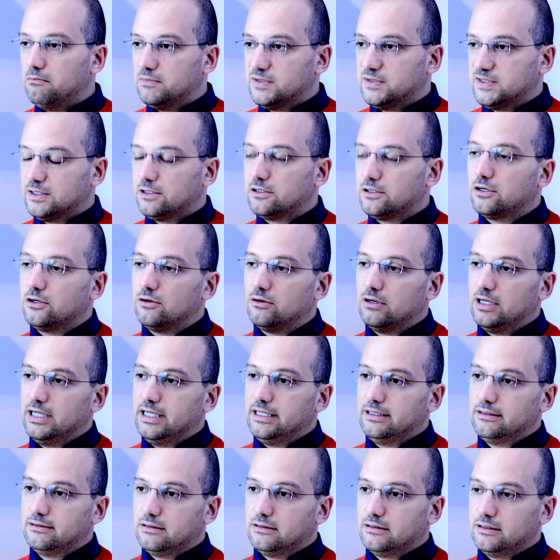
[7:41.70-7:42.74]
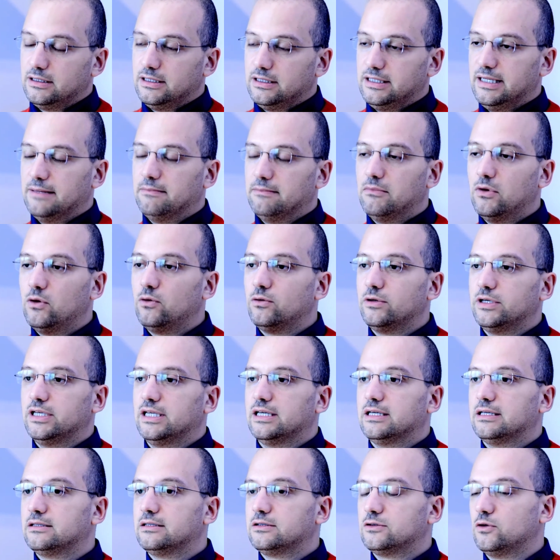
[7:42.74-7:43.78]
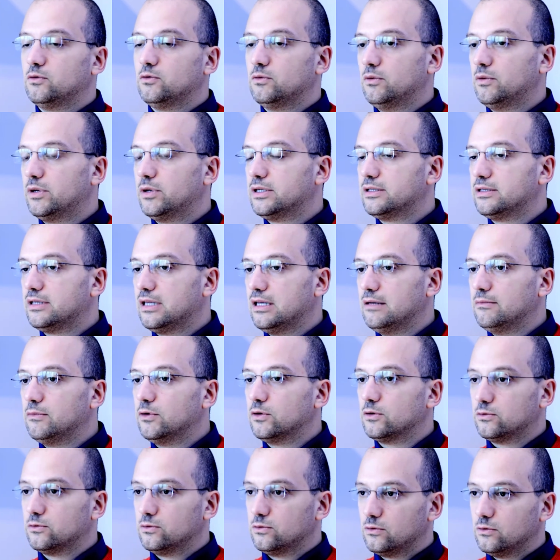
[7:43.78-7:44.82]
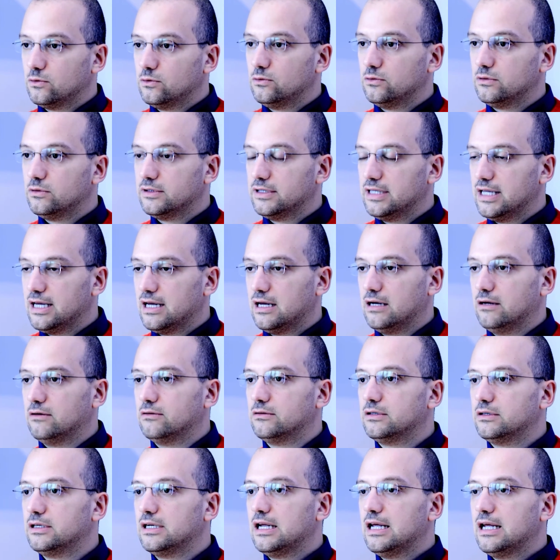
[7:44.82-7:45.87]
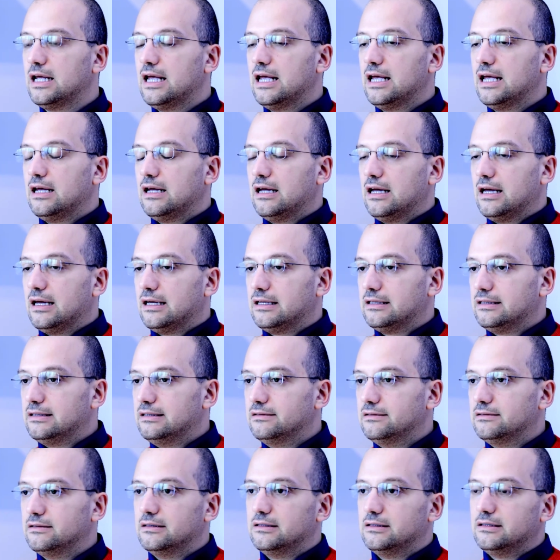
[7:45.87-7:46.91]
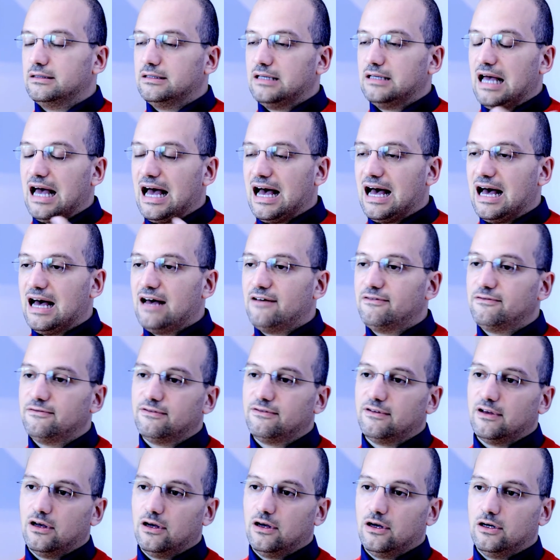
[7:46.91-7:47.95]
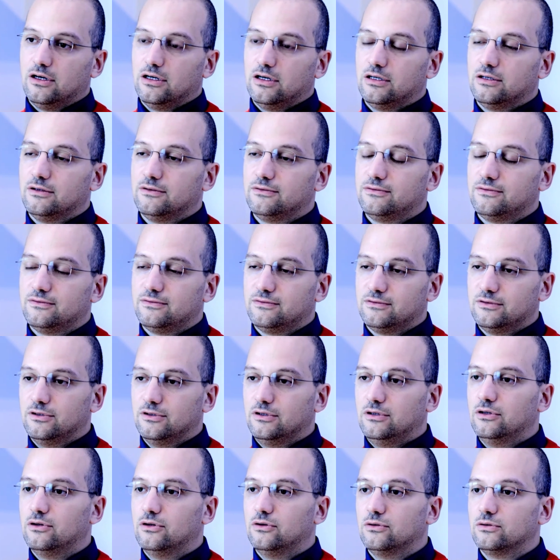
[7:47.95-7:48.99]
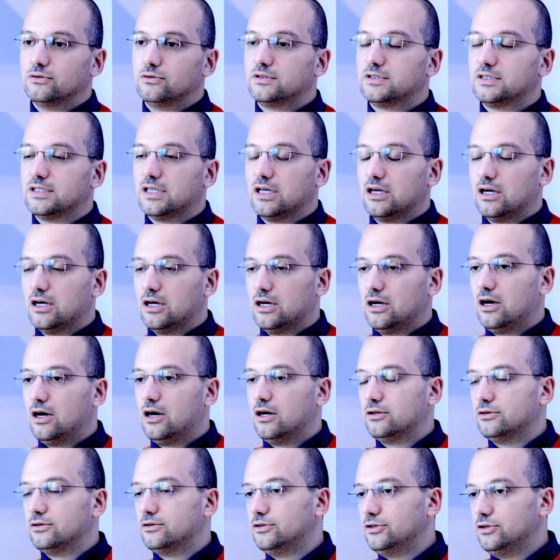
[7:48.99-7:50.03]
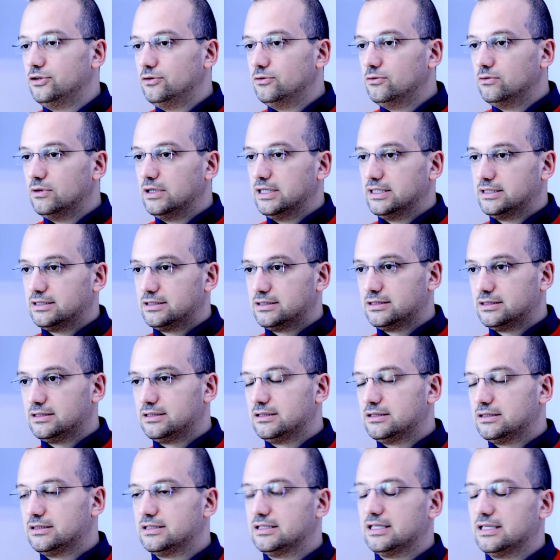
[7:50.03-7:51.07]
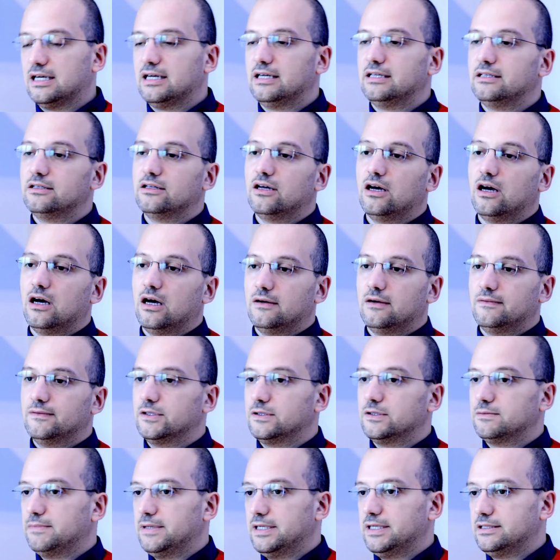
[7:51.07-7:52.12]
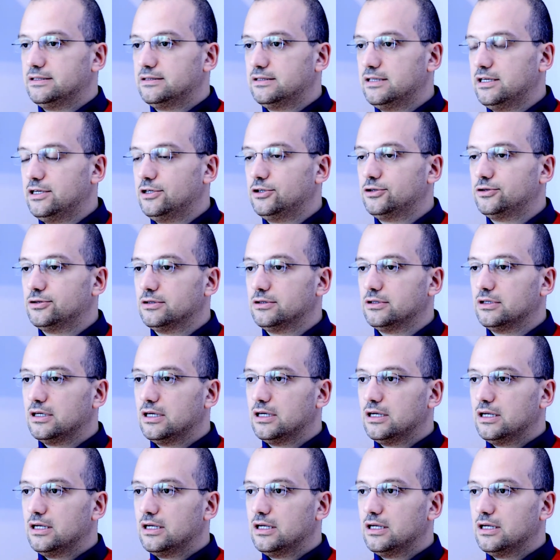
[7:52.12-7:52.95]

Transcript: circulate the ammonia, so we weren't able to cool down the half of the loads on the US side of the space station.